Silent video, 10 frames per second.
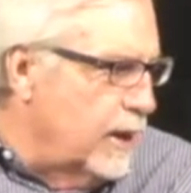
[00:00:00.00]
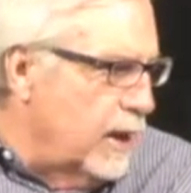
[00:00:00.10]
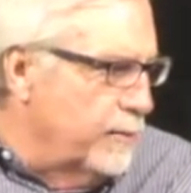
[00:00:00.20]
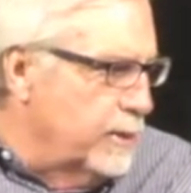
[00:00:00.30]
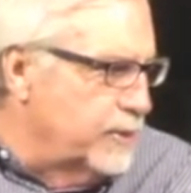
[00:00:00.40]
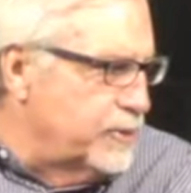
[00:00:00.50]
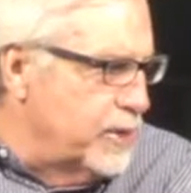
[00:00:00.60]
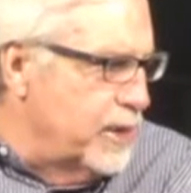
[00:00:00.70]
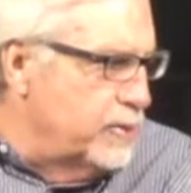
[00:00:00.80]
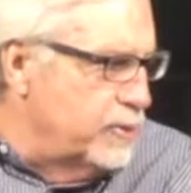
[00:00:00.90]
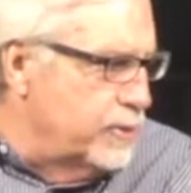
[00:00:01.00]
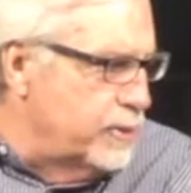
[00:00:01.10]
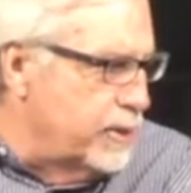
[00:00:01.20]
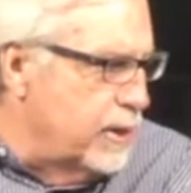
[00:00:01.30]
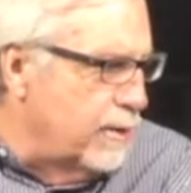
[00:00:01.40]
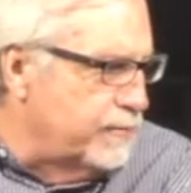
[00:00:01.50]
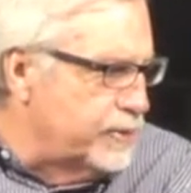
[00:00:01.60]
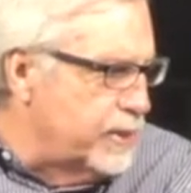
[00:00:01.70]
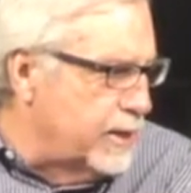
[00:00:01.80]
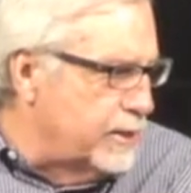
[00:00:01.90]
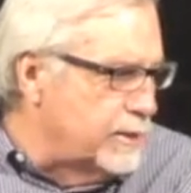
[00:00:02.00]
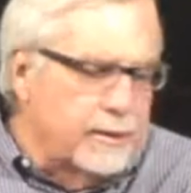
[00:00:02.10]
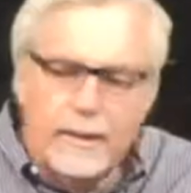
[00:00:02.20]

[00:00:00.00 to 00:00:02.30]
I'm going to say to you at the offset,